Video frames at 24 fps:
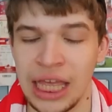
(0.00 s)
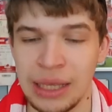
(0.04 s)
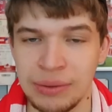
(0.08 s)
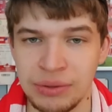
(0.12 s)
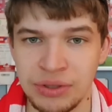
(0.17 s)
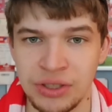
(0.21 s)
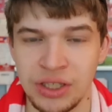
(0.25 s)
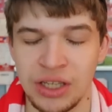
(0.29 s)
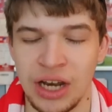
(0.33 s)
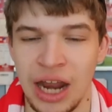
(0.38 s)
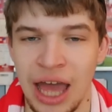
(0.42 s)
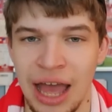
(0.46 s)
he
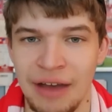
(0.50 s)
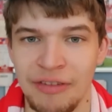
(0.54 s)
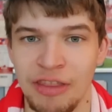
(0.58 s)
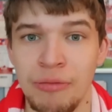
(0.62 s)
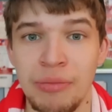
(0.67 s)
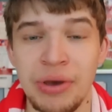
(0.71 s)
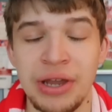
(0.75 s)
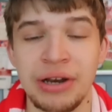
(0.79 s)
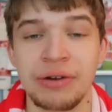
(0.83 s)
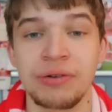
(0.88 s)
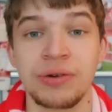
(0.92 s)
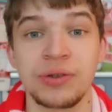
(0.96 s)
was going to have
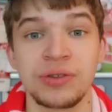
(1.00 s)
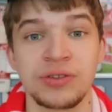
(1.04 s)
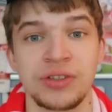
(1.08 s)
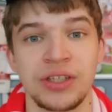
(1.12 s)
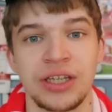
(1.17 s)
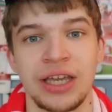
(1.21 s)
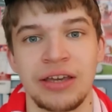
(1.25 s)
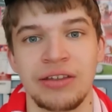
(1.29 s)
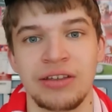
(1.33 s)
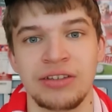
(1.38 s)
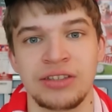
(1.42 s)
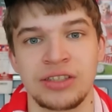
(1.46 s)
the minerals
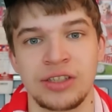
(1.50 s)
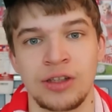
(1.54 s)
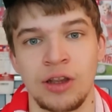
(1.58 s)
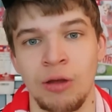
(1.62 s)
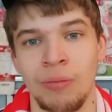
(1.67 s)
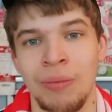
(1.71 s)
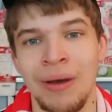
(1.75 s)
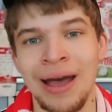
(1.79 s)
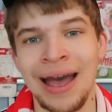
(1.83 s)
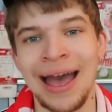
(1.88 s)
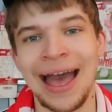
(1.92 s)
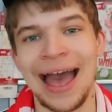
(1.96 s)
to get this
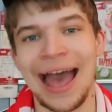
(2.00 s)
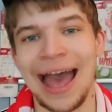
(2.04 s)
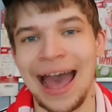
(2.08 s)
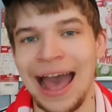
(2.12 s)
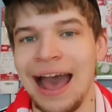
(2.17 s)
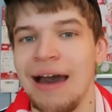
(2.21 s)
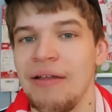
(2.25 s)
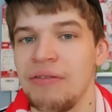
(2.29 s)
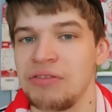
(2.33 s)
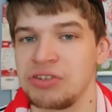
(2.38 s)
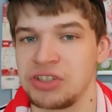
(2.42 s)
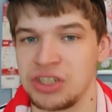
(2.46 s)
club
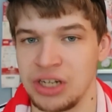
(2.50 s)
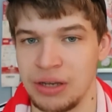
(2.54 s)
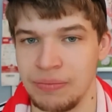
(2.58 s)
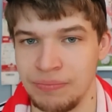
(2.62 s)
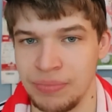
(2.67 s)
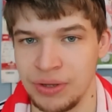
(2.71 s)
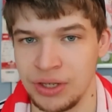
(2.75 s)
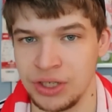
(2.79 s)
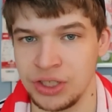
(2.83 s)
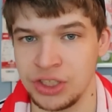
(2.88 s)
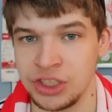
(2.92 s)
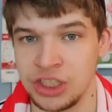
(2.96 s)
out of the
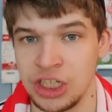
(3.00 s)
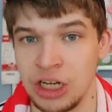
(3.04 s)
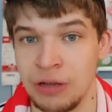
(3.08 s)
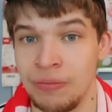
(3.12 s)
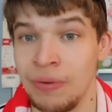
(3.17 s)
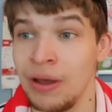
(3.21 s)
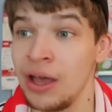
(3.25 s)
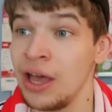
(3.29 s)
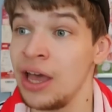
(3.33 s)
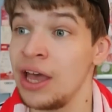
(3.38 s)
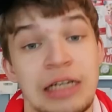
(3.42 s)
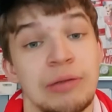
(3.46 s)

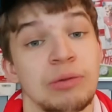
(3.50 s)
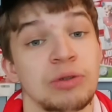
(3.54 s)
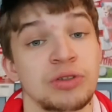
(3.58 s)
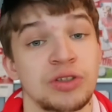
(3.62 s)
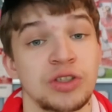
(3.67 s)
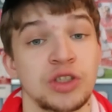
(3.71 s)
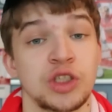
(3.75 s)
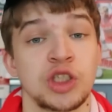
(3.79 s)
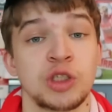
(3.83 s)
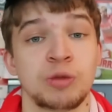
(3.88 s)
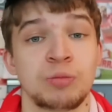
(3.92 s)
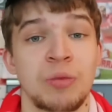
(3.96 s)
Championship. It
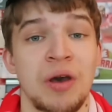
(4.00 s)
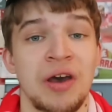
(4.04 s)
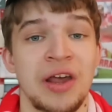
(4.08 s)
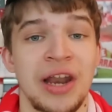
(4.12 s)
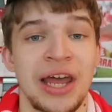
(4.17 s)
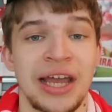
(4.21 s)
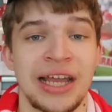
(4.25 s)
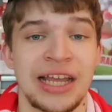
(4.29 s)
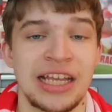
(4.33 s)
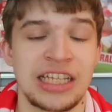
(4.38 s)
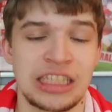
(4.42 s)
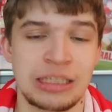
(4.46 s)
wasn't just
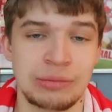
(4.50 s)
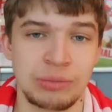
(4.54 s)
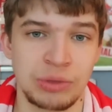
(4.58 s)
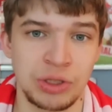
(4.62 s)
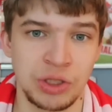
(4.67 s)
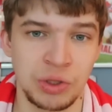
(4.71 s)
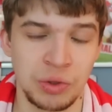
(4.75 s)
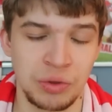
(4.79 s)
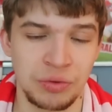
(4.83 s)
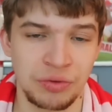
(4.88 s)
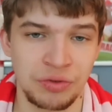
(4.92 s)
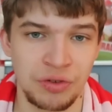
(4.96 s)
Marinakis that
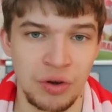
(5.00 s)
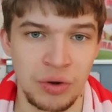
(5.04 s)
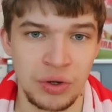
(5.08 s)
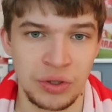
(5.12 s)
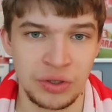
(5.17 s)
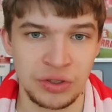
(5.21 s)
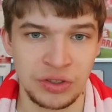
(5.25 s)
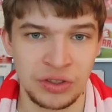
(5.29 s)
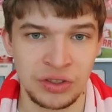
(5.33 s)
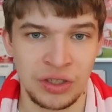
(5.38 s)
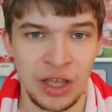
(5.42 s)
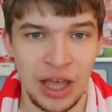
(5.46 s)
would join
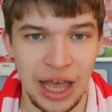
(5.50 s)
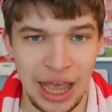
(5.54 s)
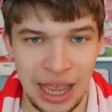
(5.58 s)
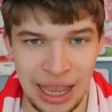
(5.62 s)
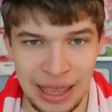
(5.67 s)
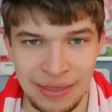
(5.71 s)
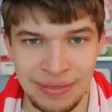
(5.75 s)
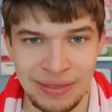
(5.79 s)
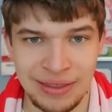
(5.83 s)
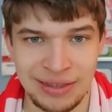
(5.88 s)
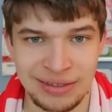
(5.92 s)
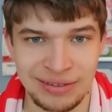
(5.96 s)
Forest
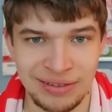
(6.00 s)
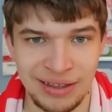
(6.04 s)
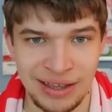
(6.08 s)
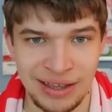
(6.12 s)
in this